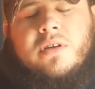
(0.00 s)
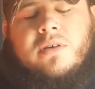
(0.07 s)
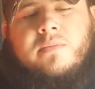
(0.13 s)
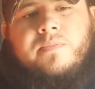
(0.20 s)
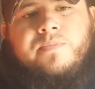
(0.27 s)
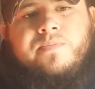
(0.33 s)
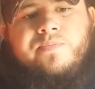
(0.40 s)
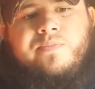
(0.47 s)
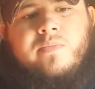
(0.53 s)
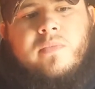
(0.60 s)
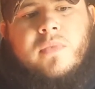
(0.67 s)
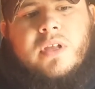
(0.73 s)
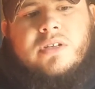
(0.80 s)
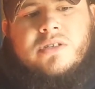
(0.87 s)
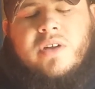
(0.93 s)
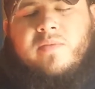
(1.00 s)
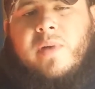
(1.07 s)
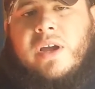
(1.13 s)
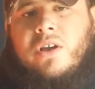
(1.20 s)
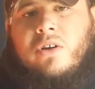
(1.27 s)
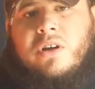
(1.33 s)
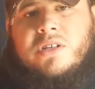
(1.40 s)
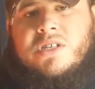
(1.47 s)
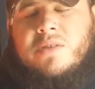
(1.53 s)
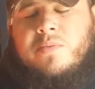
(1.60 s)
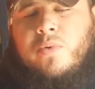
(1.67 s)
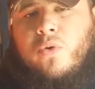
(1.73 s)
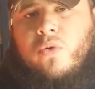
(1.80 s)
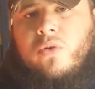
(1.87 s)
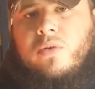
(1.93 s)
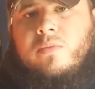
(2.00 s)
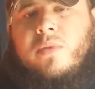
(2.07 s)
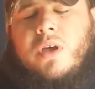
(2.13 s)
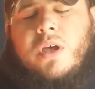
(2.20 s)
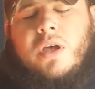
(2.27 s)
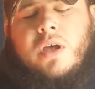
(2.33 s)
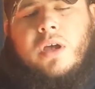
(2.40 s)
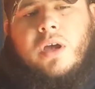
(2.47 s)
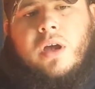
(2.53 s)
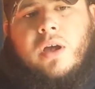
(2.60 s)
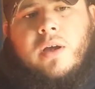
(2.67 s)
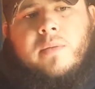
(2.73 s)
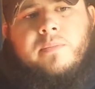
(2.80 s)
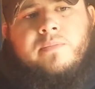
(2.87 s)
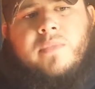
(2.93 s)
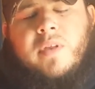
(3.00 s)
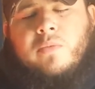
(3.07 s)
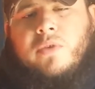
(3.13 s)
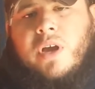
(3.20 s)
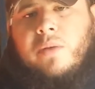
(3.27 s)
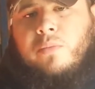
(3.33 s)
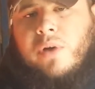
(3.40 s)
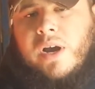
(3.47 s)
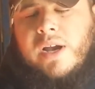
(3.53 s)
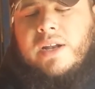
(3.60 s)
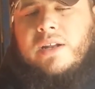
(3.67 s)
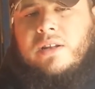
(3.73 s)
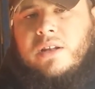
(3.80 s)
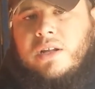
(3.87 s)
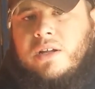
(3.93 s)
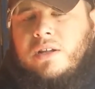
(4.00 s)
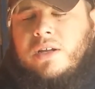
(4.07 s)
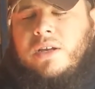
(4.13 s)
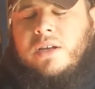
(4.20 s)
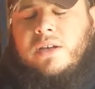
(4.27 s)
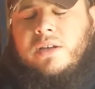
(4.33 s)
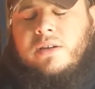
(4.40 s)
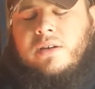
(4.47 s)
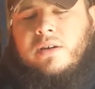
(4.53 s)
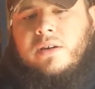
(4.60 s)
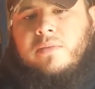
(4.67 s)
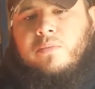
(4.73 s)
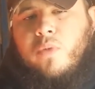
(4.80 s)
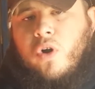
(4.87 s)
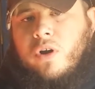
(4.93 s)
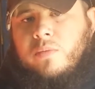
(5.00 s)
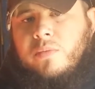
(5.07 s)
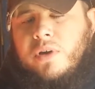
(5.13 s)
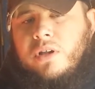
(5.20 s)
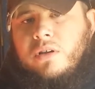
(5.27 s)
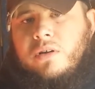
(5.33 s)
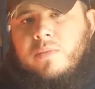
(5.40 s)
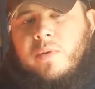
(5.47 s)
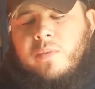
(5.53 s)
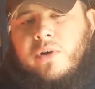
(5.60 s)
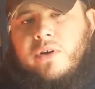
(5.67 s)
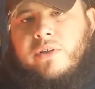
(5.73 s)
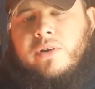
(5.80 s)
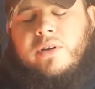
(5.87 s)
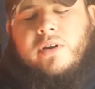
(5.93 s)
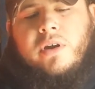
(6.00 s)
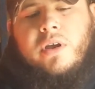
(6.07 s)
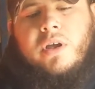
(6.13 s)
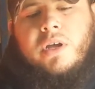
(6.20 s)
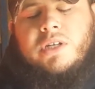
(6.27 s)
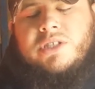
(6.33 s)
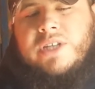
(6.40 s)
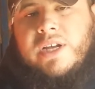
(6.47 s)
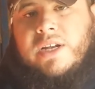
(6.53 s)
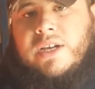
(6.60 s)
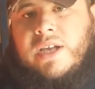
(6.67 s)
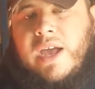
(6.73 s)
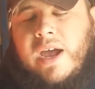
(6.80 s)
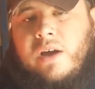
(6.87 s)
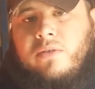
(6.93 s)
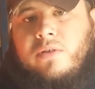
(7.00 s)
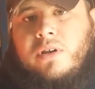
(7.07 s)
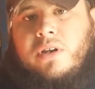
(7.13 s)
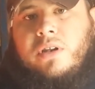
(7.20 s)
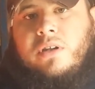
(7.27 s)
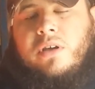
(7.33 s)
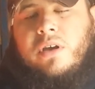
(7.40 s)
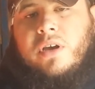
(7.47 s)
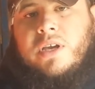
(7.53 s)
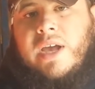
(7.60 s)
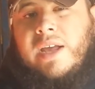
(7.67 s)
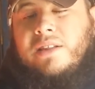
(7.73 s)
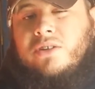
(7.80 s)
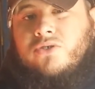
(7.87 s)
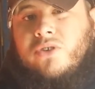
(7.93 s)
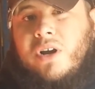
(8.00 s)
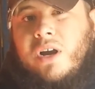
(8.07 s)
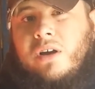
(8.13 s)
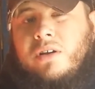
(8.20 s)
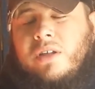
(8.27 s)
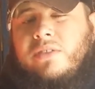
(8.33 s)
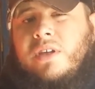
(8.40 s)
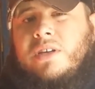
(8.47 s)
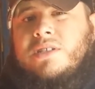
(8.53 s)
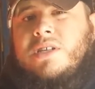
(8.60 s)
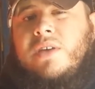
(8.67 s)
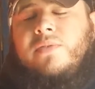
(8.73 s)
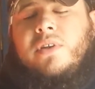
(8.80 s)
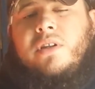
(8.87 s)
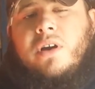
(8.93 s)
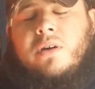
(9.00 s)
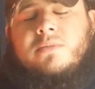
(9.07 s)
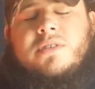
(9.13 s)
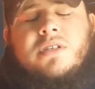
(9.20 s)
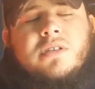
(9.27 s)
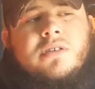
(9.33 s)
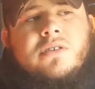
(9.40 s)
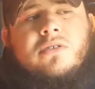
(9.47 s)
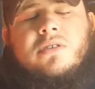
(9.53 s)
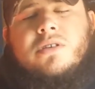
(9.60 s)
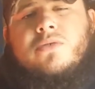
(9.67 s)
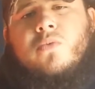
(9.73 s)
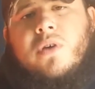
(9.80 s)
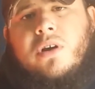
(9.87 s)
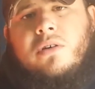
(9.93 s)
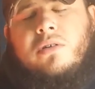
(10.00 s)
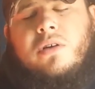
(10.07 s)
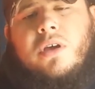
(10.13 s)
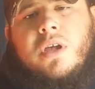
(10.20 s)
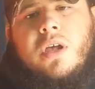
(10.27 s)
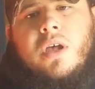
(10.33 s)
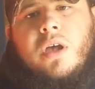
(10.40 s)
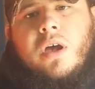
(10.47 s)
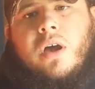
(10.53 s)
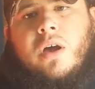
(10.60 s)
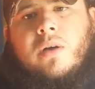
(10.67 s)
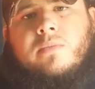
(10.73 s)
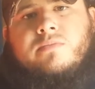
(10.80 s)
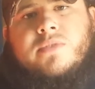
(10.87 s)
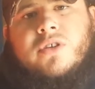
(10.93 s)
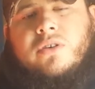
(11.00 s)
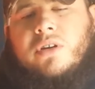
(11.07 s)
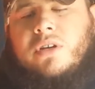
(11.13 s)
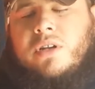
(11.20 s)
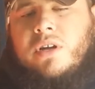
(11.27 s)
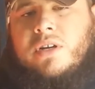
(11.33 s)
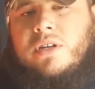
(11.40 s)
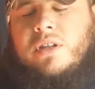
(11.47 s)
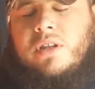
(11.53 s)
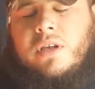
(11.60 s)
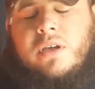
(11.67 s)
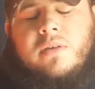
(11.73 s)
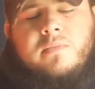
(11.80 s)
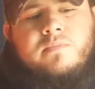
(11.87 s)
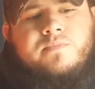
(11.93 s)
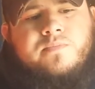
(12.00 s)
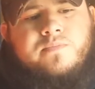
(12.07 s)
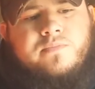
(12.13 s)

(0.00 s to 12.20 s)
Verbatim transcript: Um, so everybody go out and support them. Um, we got Brandon Lilly, uh, Mark Miller, my brother, Shayna Cowan, Caitlin Trout, I think Stephanie Thompson is doing as well. Um, so good luck to them.